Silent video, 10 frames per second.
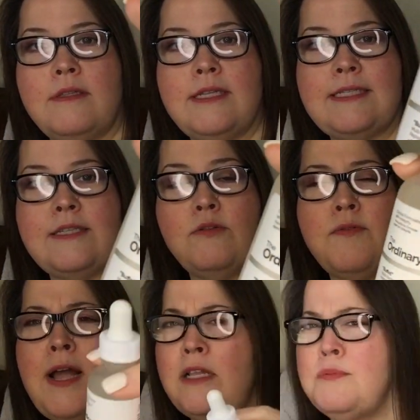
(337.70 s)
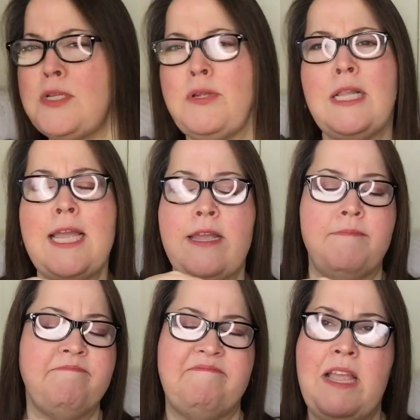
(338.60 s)
This little vial, it was only like,
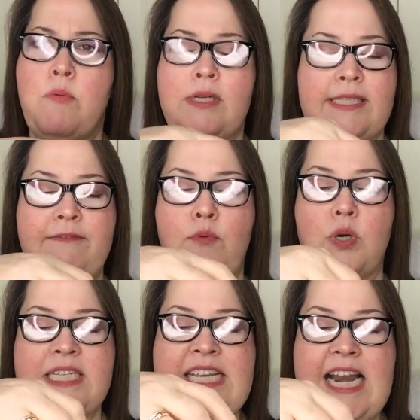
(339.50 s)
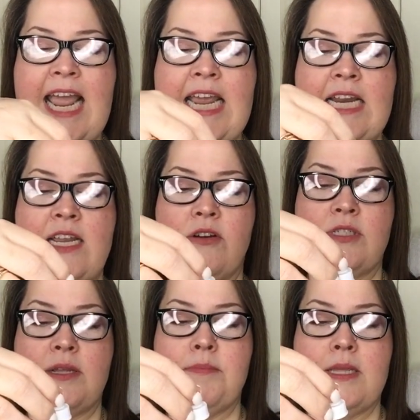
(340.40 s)
I want to say $14.80 or
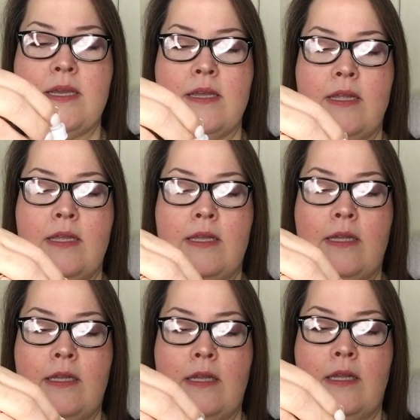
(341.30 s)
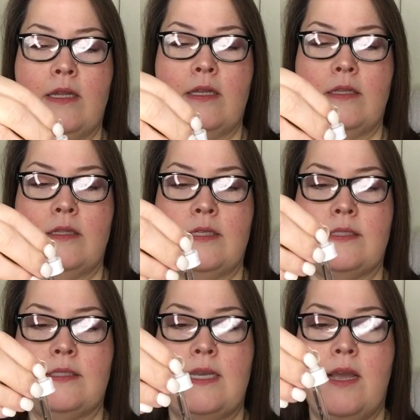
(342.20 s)
something.
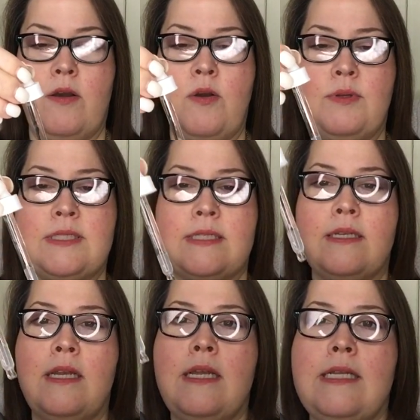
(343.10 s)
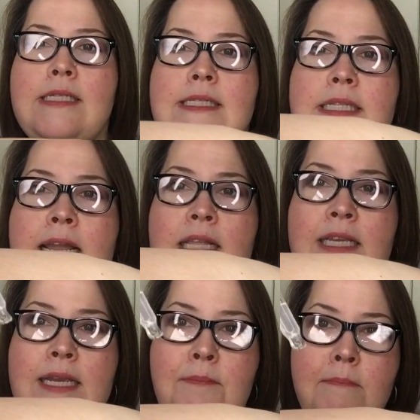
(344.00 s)
Let's see how, oh, it's
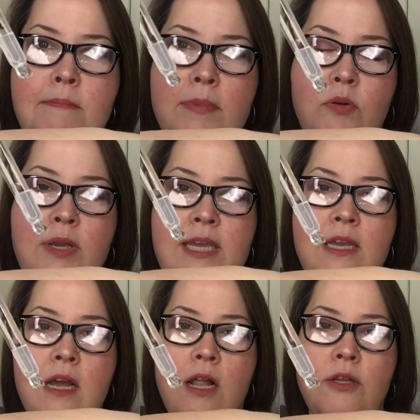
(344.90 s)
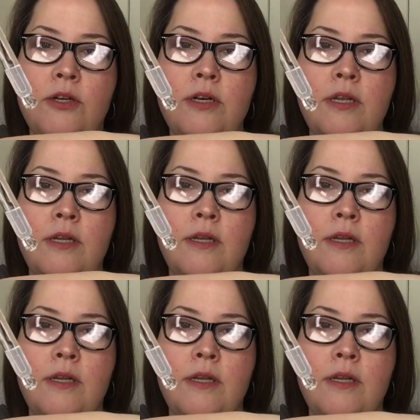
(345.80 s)
slightly milky colored.